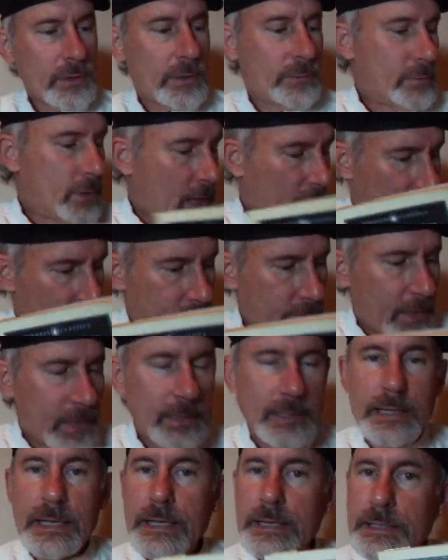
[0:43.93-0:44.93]
the
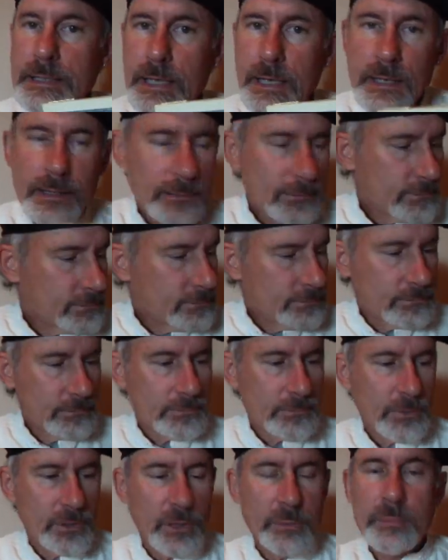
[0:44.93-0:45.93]
Bhagavad Gita,
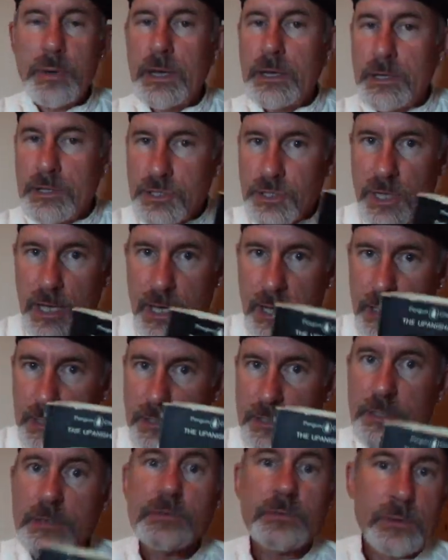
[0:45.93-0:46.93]
the
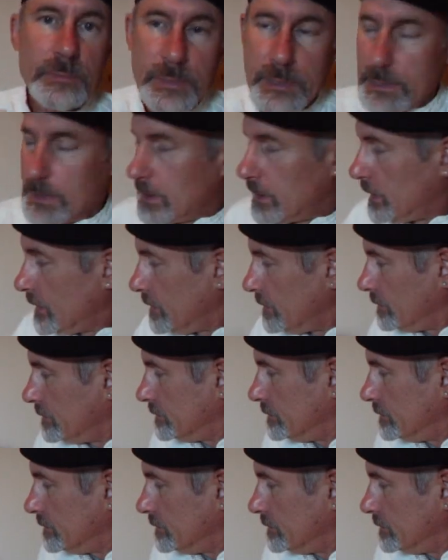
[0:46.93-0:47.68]
Upanishads from India,